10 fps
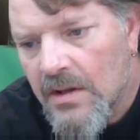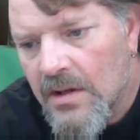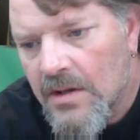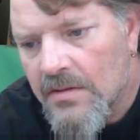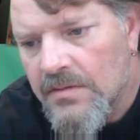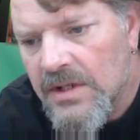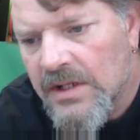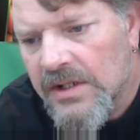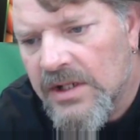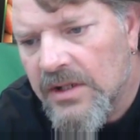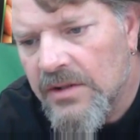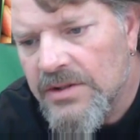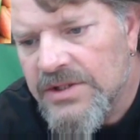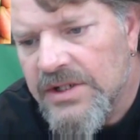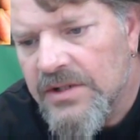Not a
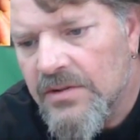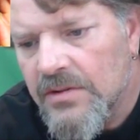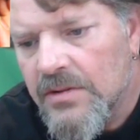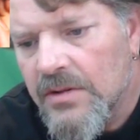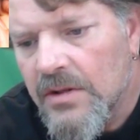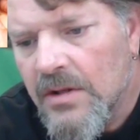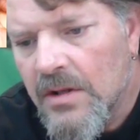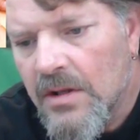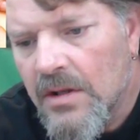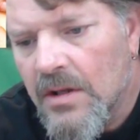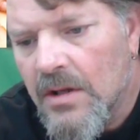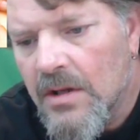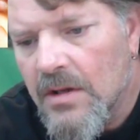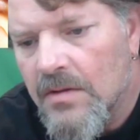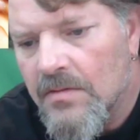huge deal.
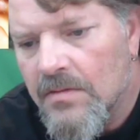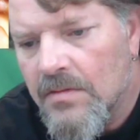But